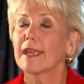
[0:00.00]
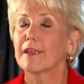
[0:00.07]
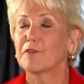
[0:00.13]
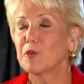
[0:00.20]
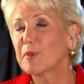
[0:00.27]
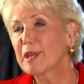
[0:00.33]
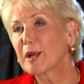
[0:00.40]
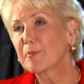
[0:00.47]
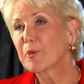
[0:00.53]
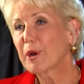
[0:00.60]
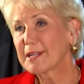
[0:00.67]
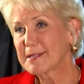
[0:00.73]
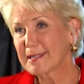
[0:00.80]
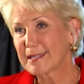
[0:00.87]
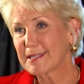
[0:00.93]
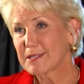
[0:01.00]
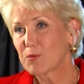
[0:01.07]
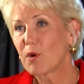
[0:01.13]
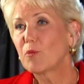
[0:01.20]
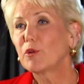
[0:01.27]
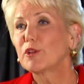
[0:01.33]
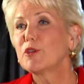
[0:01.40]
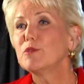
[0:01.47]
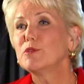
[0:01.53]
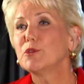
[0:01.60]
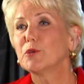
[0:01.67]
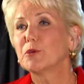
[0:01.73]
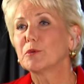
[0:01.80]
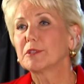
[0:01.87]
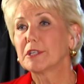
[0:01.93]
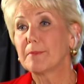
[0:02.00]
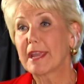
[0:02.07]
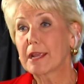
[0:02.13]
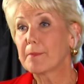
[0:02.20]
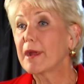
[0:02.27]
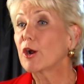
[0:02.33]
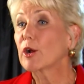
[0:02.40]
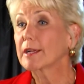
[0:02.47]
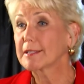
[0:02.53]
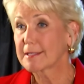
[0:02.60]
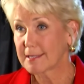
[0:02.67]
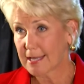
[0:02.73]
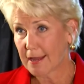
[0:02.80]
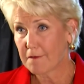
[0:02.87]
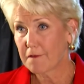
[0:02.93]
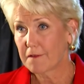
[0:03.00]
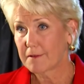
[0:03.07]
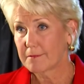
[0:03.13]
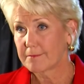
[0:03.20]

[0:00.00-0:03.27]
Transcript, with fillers: If you become president, what will you do to make America safe?